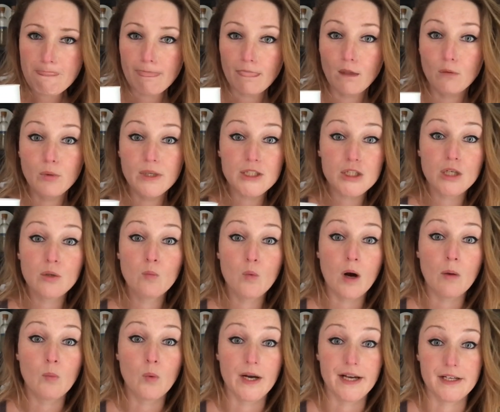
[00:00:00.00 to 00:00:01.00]
Which in
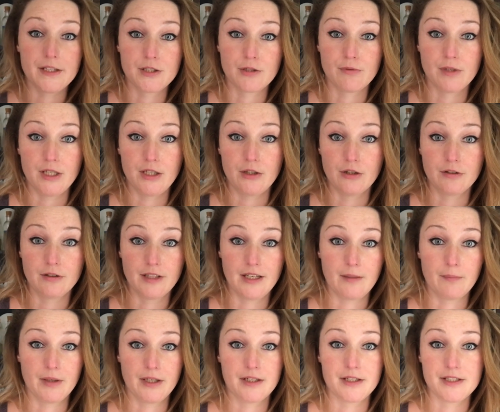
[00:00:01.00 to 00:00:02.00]
one way is a really good thing,
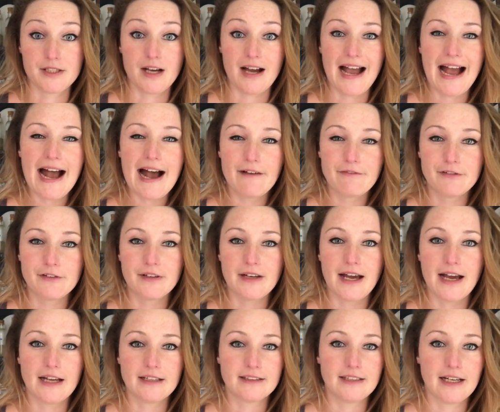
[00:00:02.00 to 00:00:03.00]
because I haven't
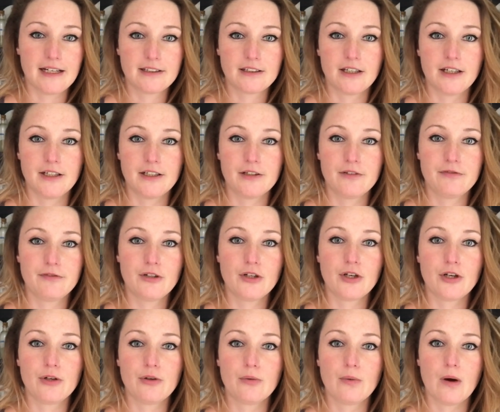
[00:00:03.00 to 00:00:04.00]
had that kind of, you
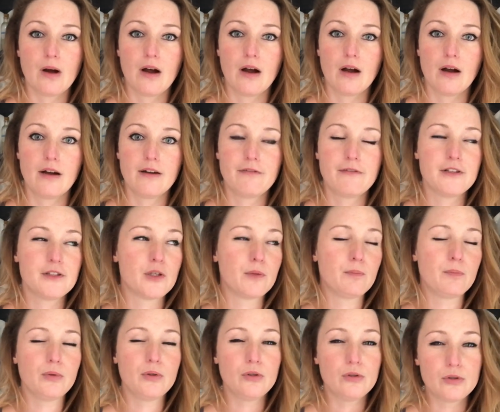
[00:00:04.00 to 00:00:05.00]
know, if it's a
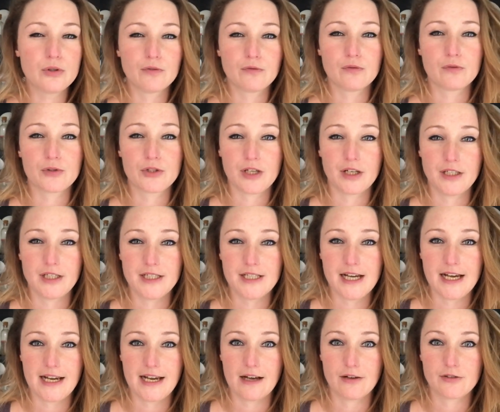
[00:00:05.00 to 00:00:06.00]
beautiful sunny
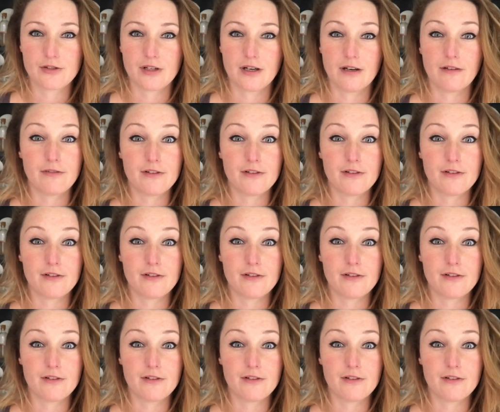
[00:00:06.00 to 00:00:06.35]
day outside, if